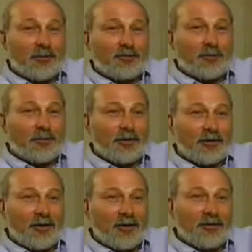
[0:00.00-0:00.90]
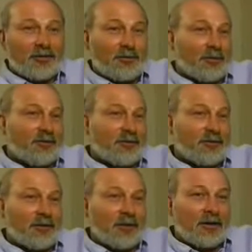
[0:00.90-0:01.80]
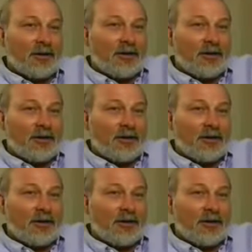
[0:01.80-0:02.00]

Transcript: We work for the